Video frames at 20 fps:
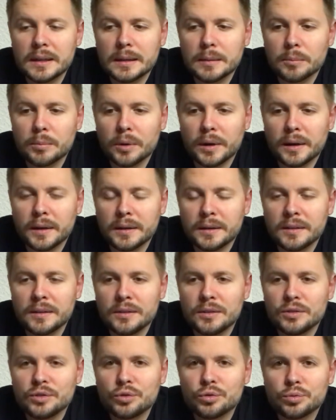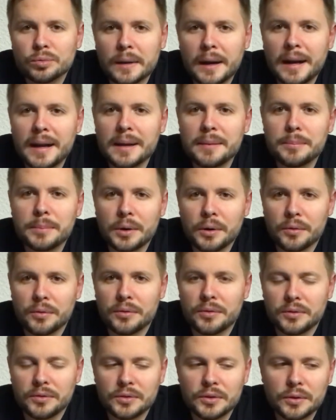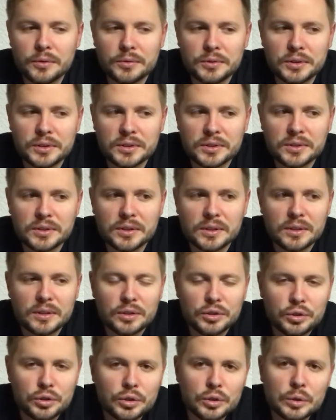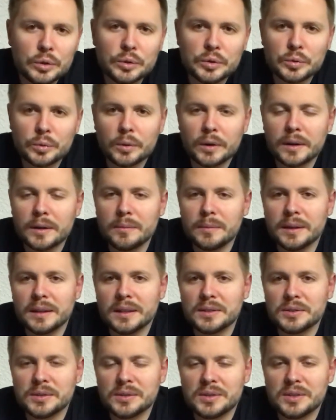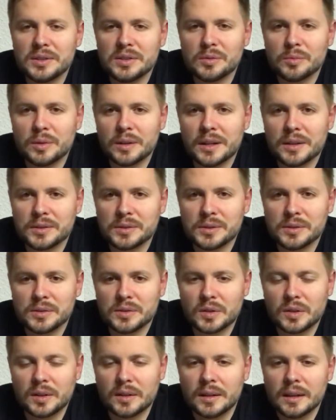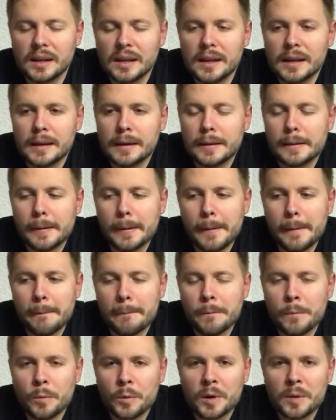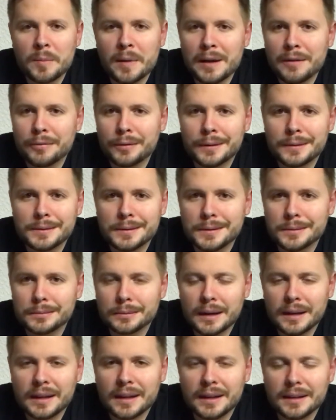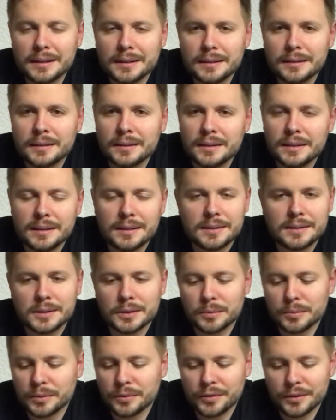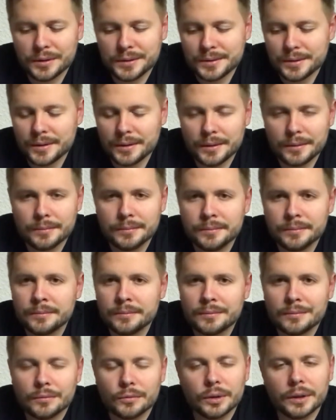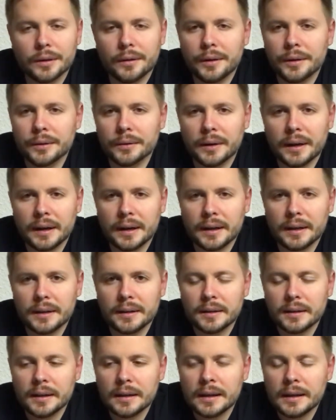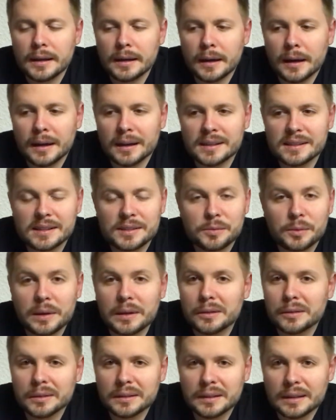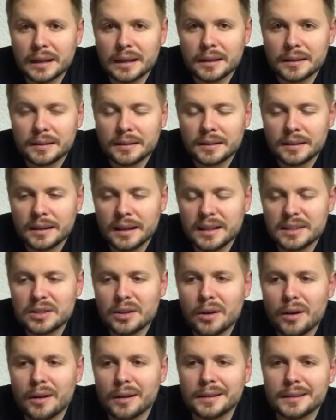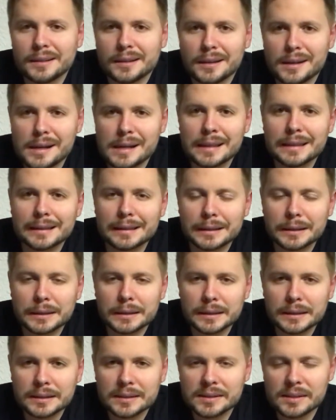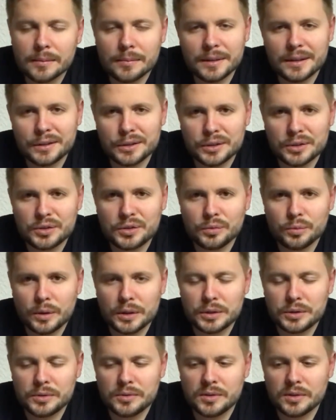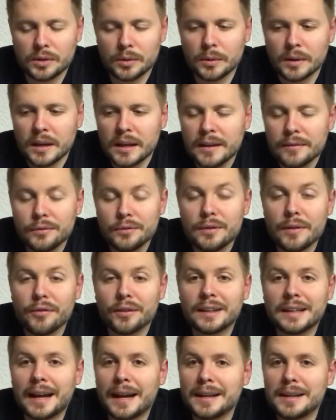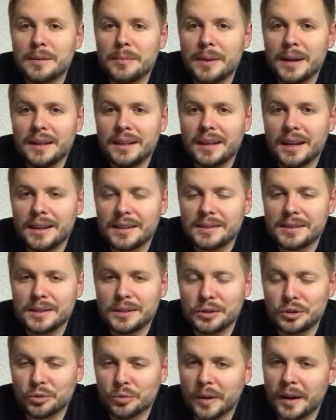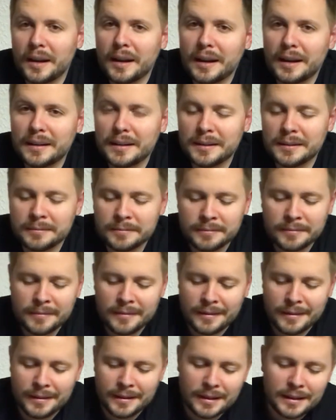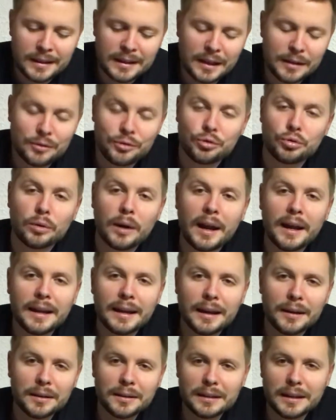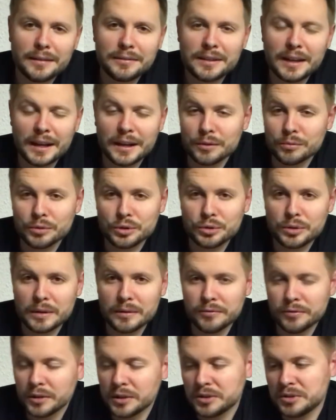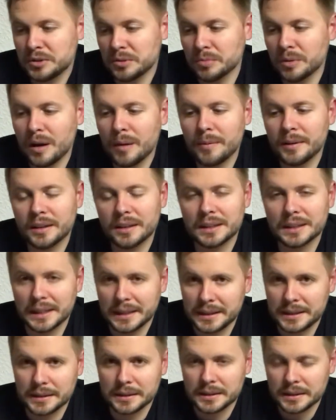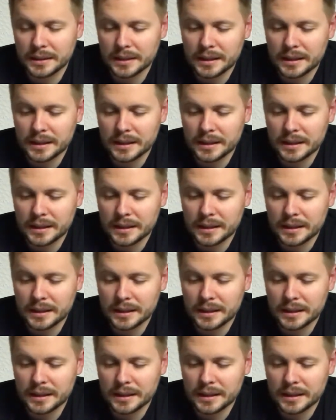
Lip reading: But try both. Don't just choose one because you see someone else using it. One of my friends, he's right-handed. He still prefers the reel on the right hand because that's what he learned on. It's hard to unlearn something and just switch. So if you've never gotten to bait casting and you're right-handed, try out a left-handed retrieve first. You're probably going to like it.